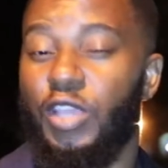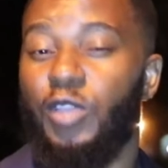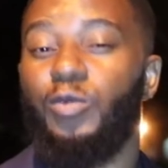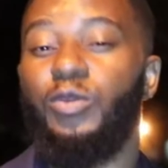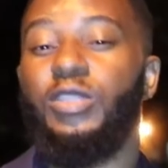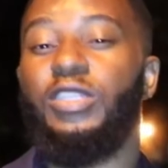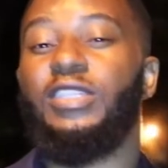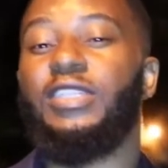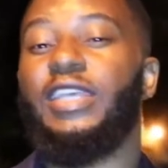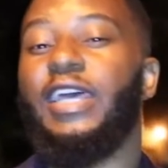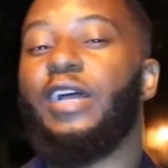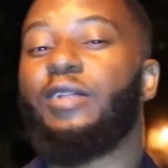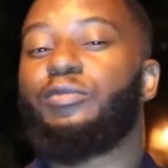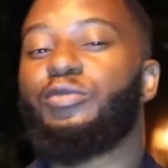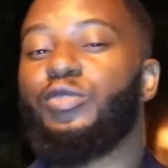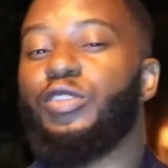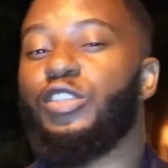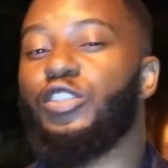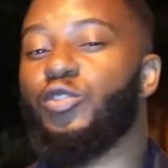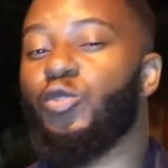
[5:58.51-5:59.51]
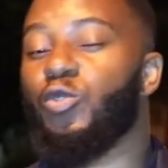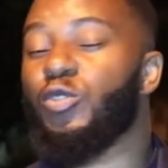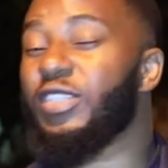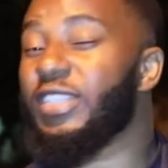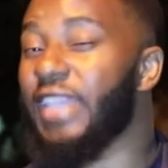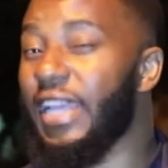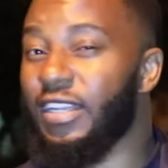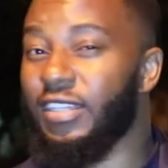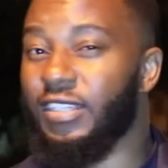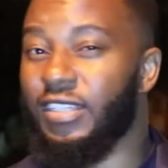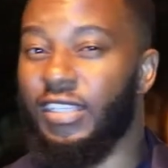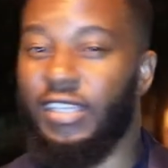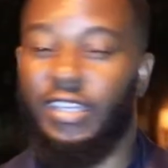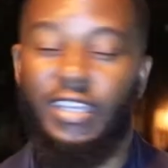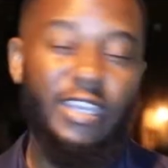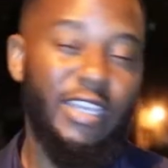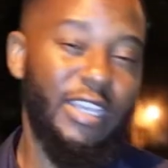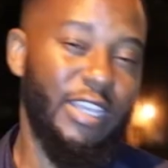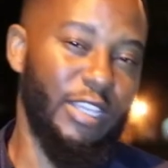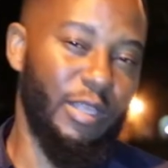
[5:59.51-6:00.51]
which has helped restore sanity
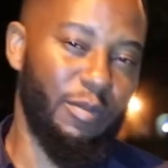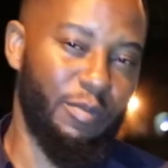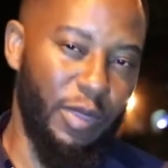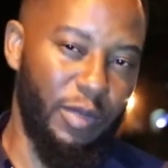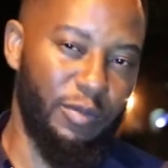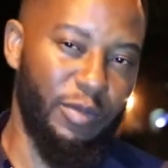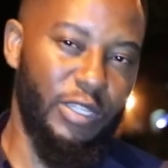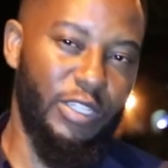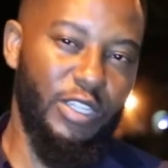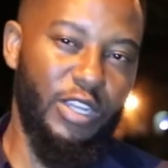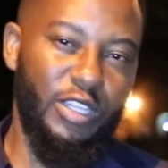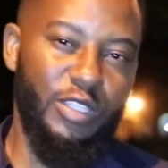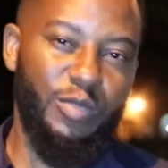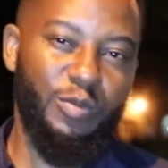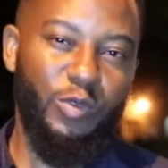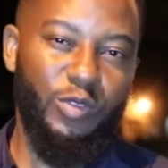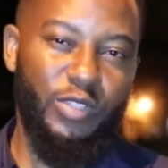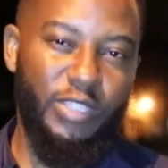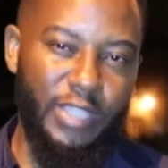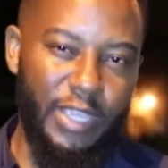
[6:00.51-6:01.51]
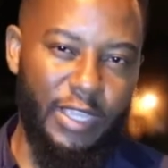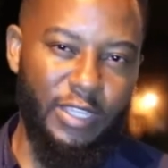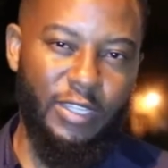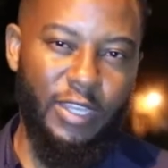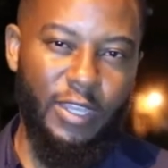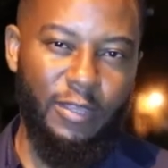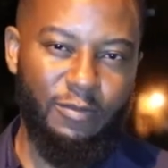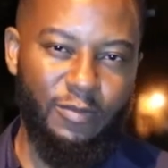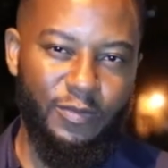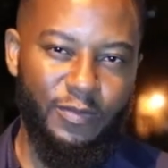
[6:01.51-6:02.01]
in the public transport sector.